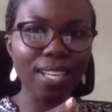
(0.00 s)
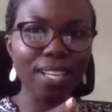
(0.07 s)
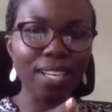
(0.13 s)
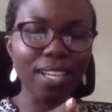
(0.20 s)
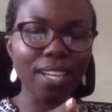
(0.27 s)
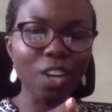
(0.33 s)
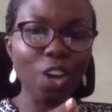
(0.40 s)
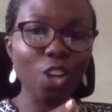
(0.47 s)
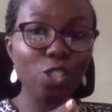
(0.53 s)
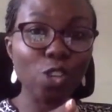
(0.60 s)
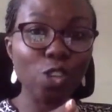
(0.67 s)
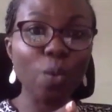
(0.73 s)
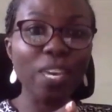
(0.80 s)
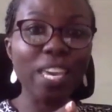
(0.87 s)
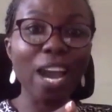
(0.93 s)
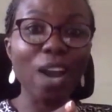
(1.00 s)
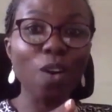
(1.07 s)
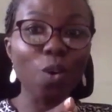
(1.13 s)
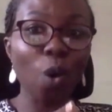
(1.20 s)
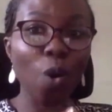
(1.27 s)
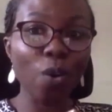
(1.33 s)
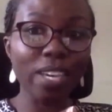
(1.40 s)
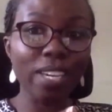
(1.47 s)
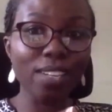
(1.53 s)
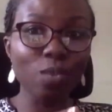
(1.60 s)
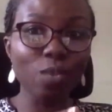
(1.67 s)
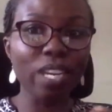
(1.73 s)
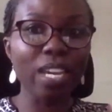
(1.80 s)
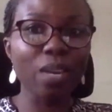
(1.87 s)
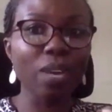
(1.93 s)
also, we are going.
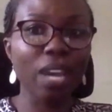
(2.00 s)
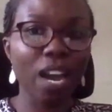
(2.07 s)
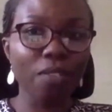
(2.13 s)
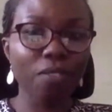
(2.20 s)
We have